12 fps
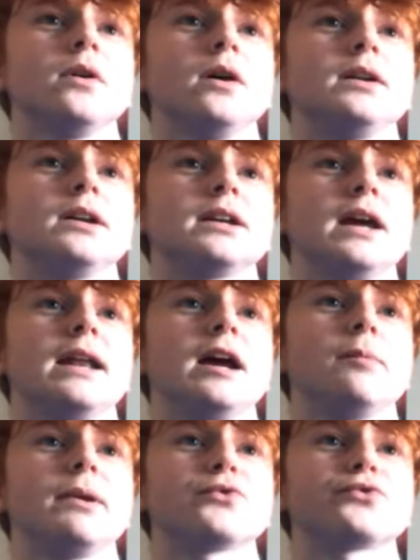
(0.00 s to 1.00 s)
And again,
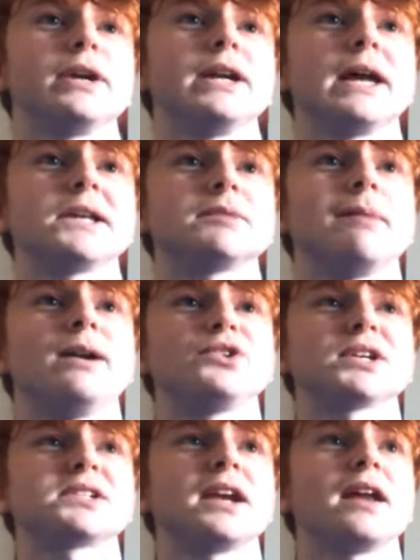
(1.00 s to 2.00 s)
I'll be a free kick to
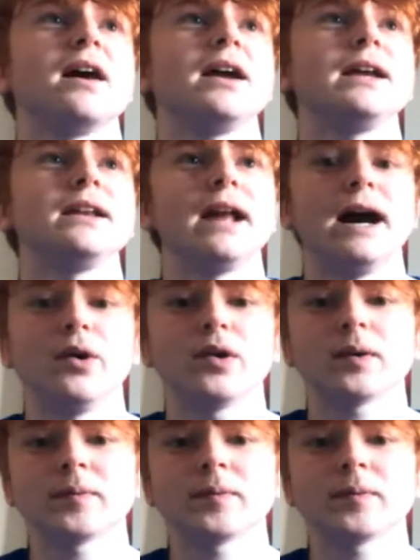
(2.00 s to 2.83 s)
Manchester United now.